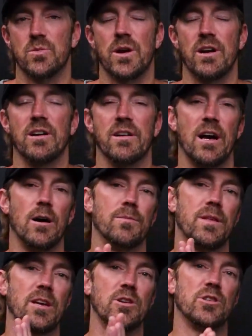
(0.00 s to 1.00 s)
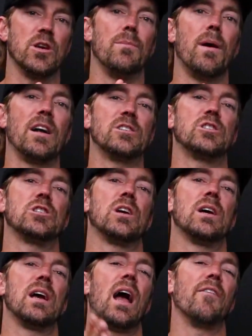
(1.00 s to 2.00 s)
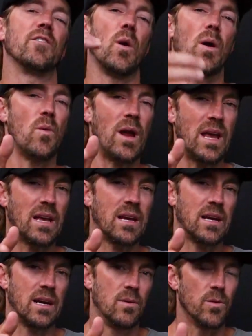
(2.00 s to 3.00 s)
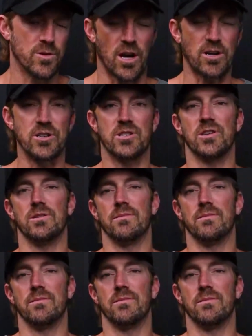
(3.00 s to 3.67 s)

We're here to help. Thank you so much. Have a great week. We'll talk to you soon.